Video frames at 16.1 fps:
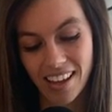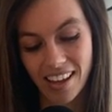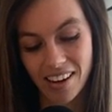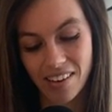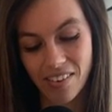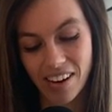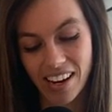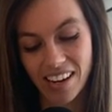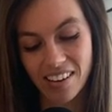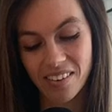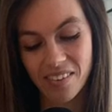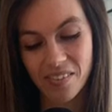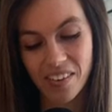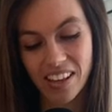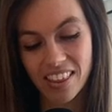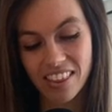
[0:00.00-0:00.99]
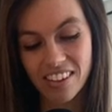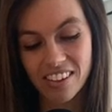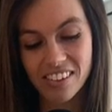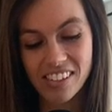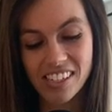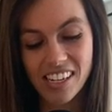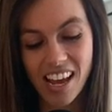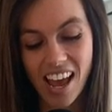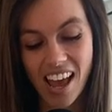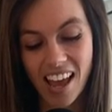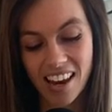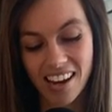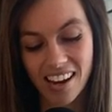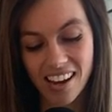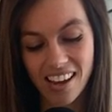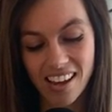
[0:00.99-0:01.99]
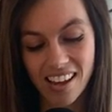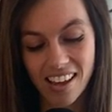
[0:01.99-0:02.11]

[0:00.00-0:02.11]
and write 1 through 10.